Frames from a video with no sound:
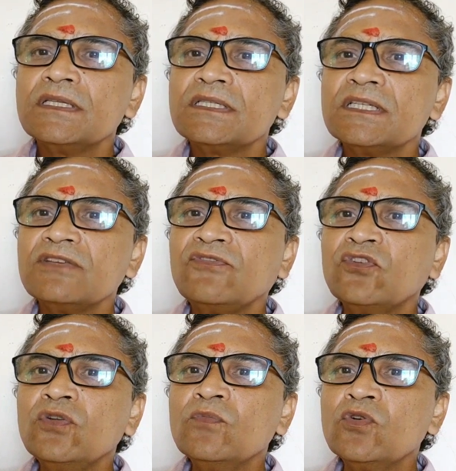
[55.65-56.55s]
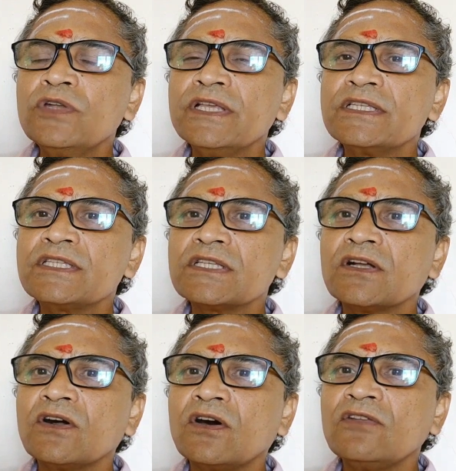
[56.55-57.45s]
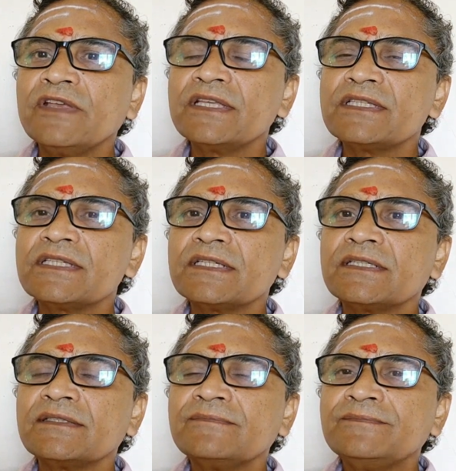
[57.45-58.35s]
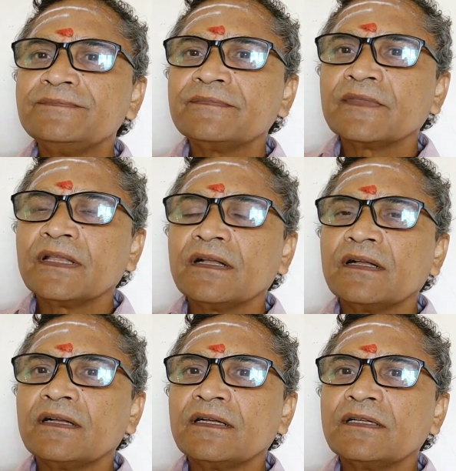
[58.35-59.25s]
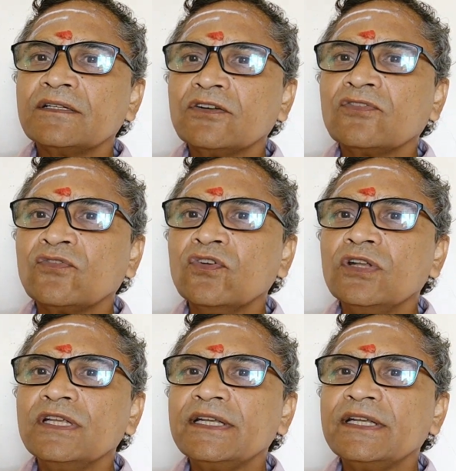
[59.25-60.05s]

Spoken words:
See, full moon is always a full,